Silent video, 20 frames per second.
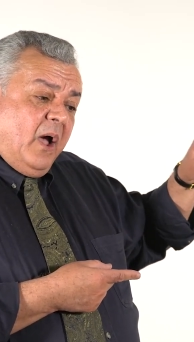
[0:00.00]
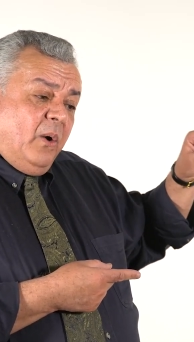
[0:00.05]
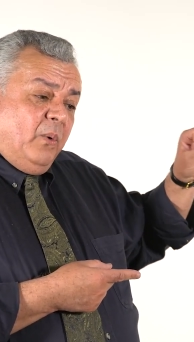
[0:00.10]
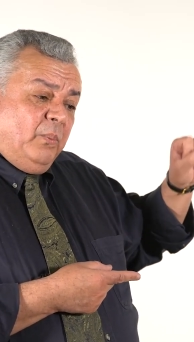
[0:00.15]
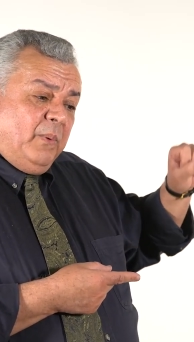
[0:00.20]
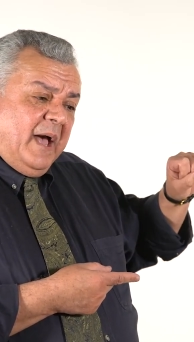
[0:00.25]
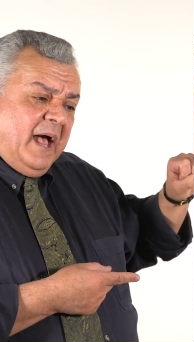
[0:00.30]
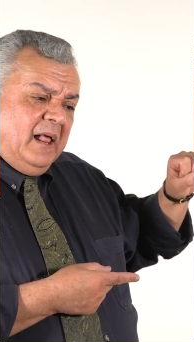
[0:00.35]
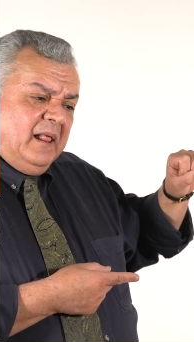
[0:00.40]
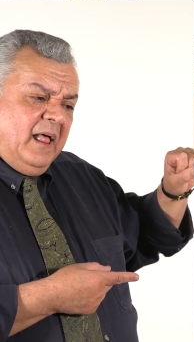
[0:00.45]

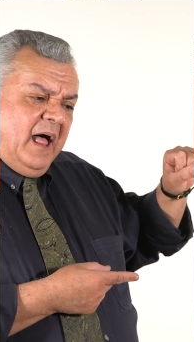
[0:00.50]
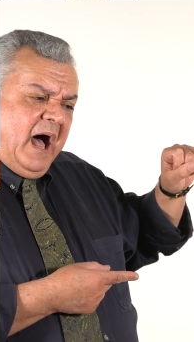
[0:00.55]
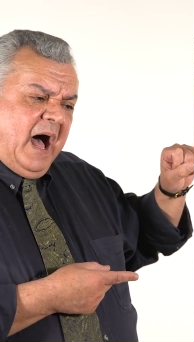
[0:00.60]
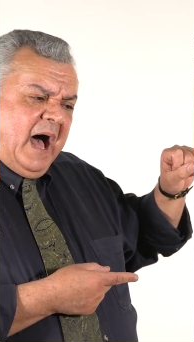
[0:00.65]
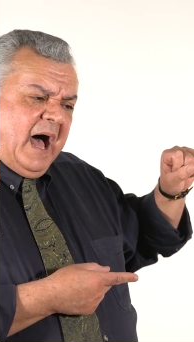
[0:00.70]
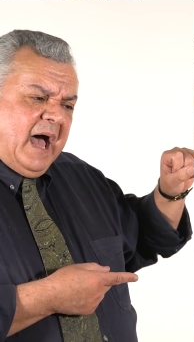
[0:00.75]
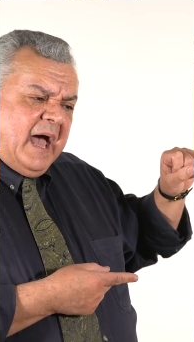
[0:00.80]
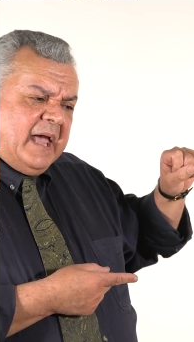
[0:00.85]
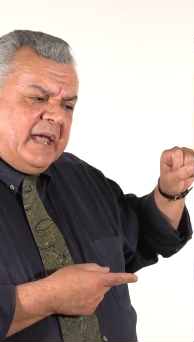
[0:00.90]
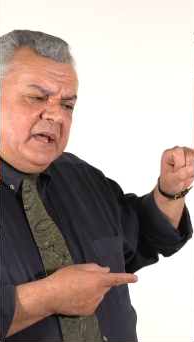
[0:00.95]
well,
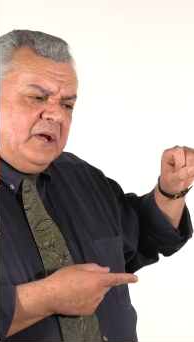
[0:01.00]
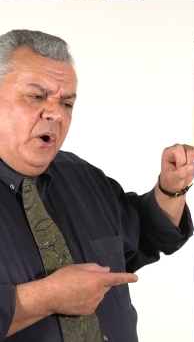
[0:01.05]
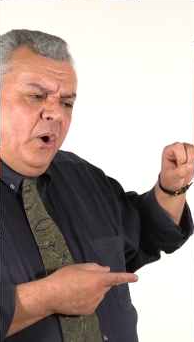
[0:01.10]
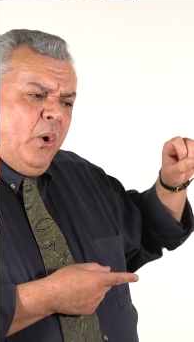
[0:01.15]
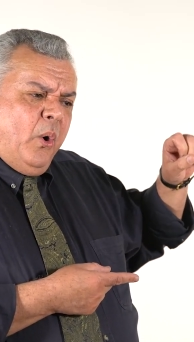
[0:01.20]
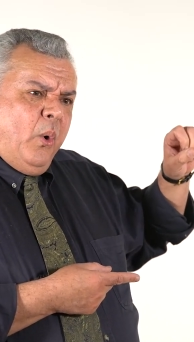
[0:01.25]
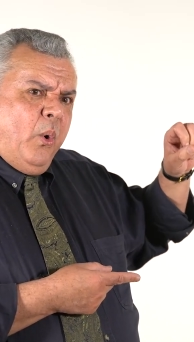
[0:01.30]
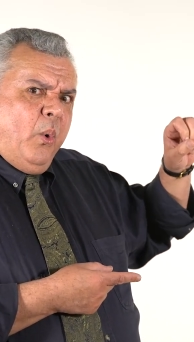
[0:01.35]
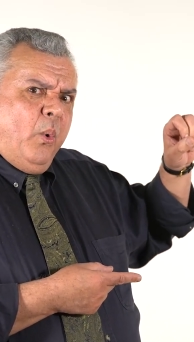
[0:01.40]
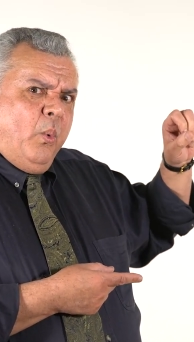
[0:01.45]
I
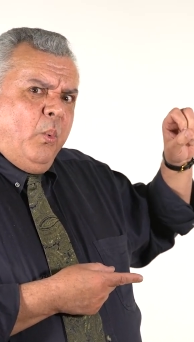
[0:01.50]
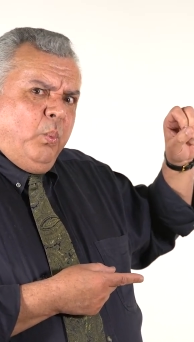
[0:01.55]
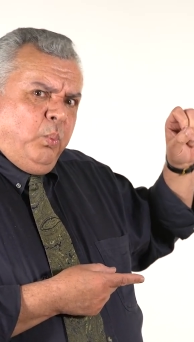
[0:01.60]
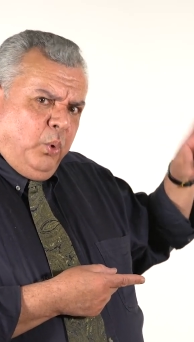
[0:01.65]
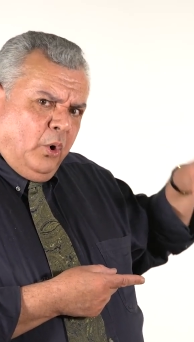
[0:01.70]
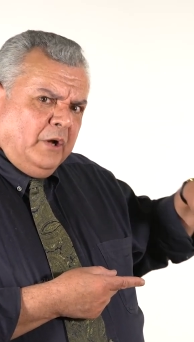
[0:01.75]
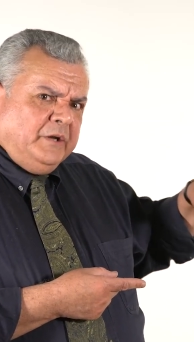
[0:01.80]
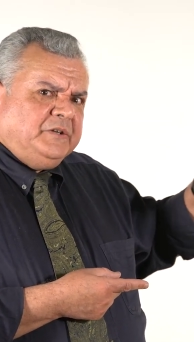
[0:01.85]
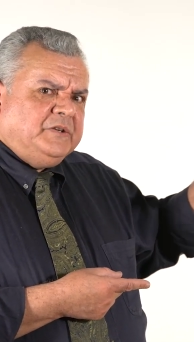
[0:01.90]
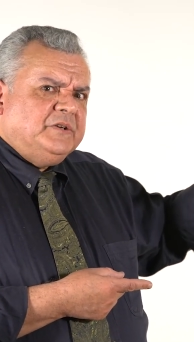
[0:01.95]

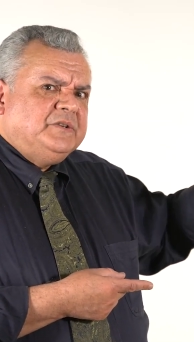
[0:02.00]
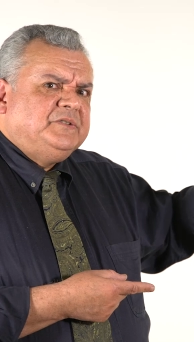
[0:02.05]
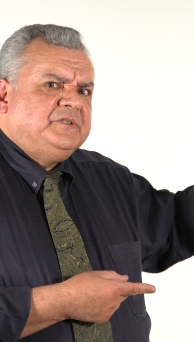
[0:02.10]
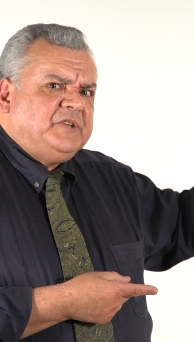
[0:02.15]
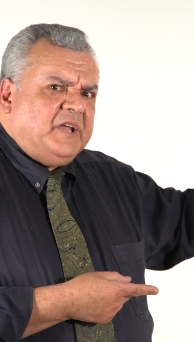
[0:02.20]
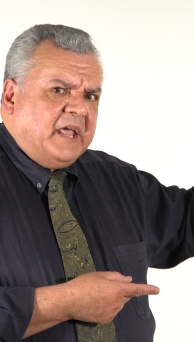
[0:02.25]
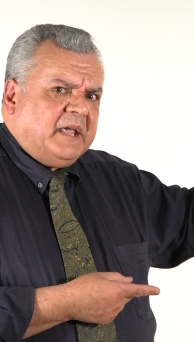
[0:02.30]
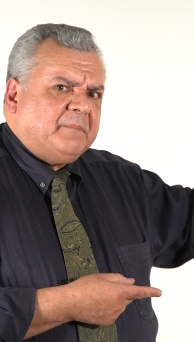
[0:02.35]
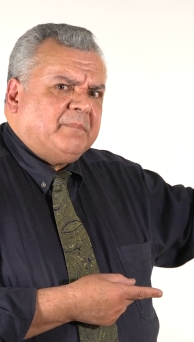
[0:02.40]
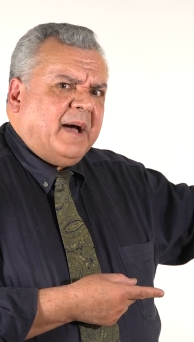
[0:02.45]
would
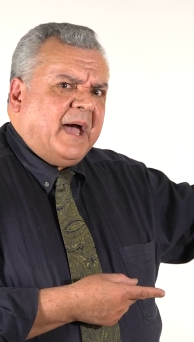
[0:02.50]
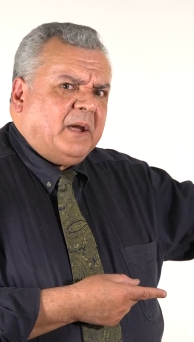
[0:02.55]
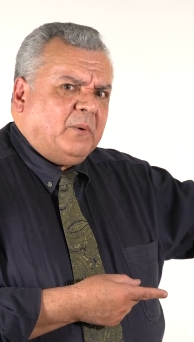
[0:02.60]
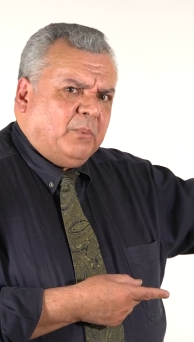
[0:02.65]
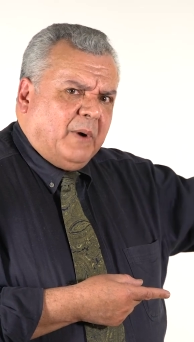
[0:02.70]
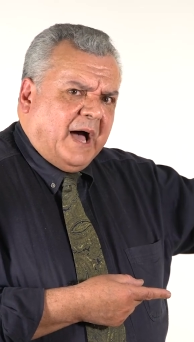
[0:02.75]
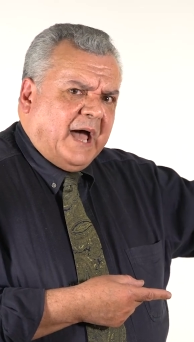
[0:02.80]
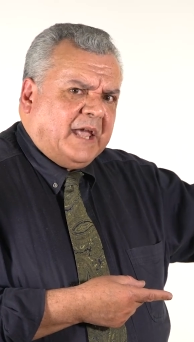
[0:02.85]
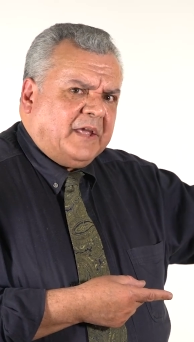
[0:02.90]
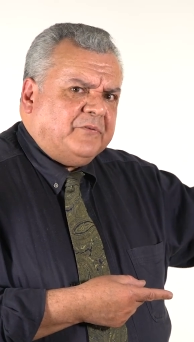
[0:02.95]
take my
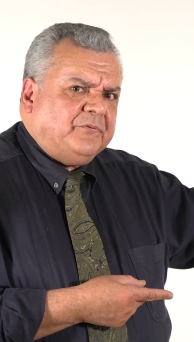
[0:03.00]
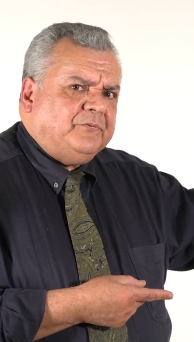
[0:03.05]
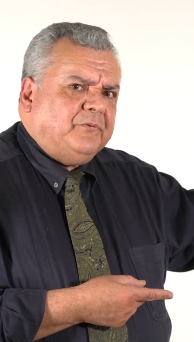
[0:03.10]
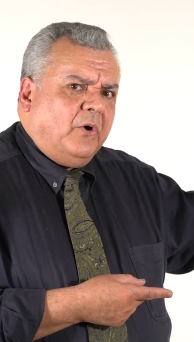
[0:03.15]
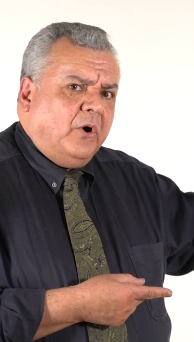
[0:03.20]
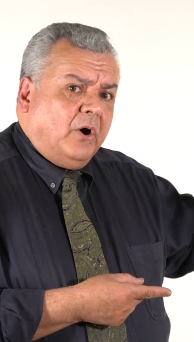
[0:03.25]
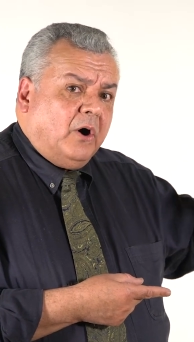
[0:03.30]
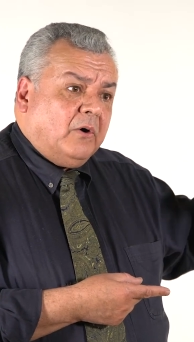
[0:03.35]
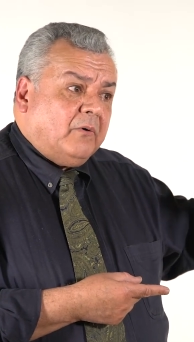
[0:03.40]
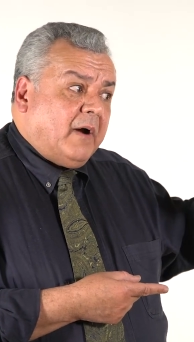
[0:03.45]
wife,
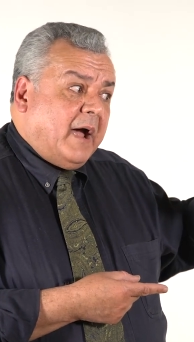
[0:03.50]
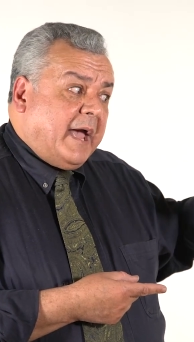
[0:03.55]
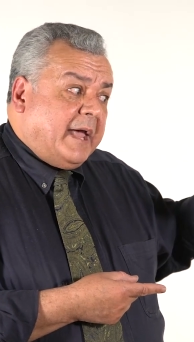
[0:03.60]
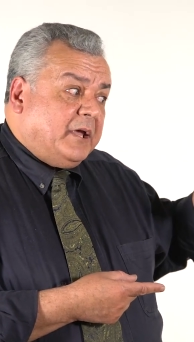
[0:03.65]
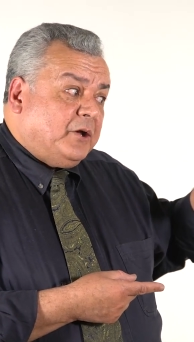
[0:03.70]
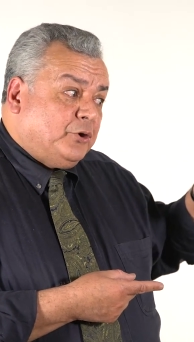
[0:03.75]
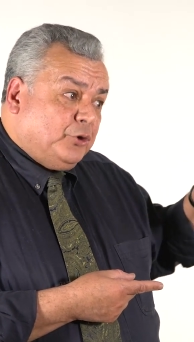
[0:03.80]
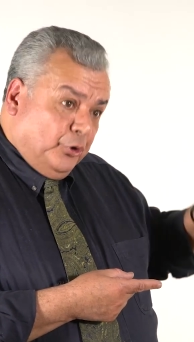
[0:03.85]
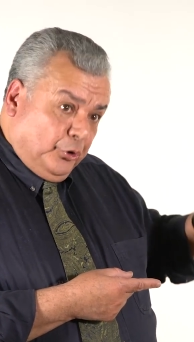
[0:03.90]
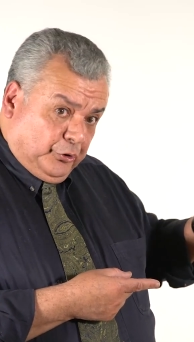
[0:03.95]
or I
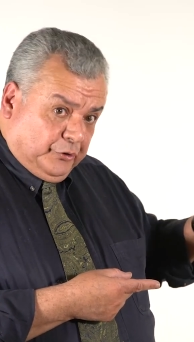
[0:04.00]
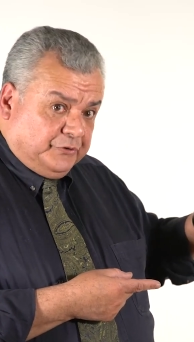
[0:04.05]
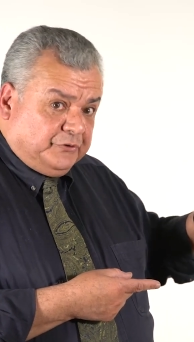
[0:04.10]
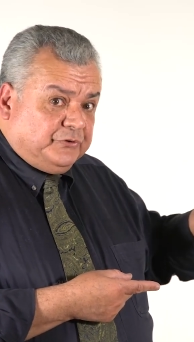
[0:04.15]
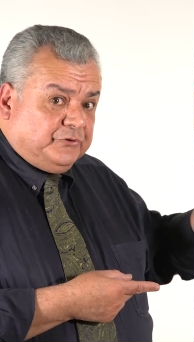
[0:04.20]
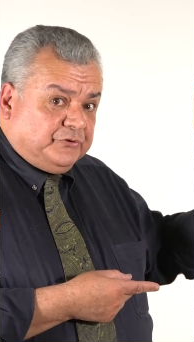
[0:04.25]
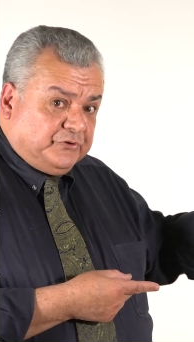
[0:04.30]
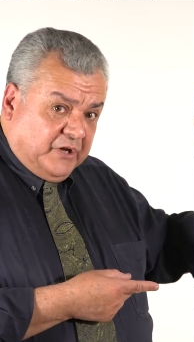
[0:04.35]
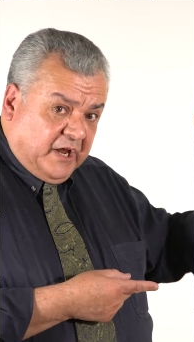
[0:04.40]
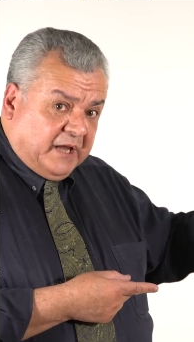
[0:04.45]

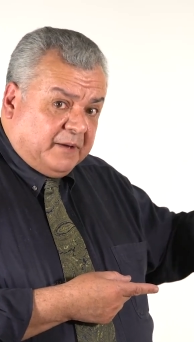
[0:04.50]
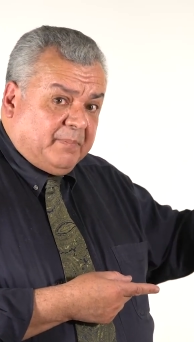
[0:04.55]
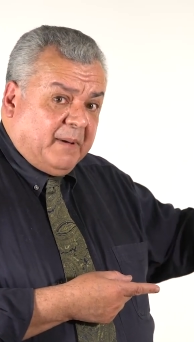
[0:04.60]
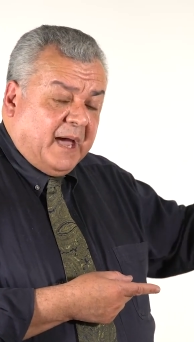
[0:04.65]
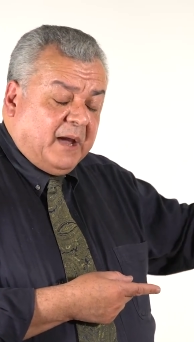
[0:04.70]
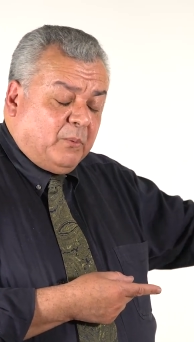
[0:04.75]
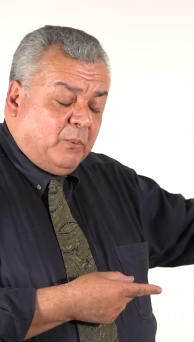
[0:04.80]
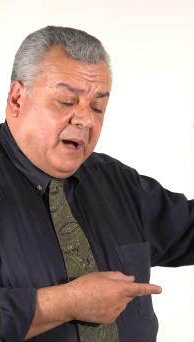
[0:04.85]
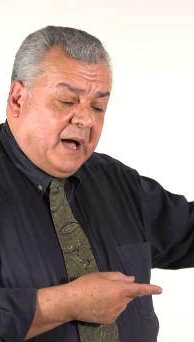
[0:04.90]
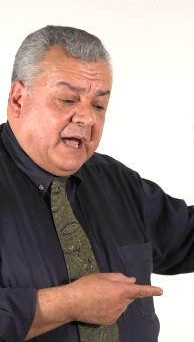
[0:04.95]
could take
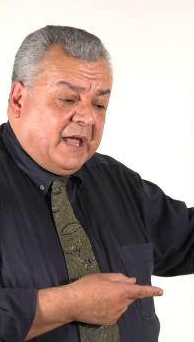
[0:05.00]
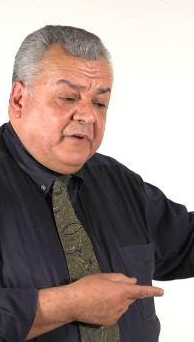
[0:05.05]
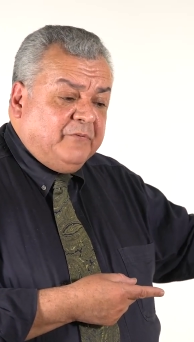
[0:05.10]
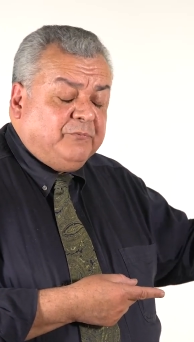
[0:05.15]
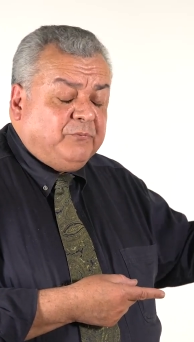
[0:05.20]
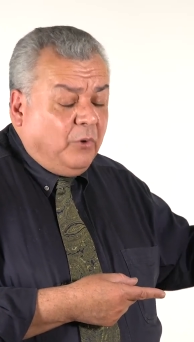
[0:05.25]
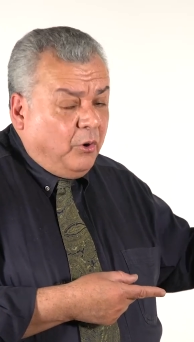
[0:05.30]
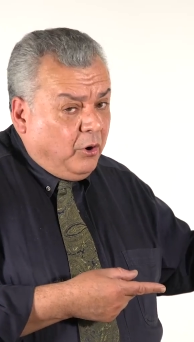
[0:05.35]
my wife,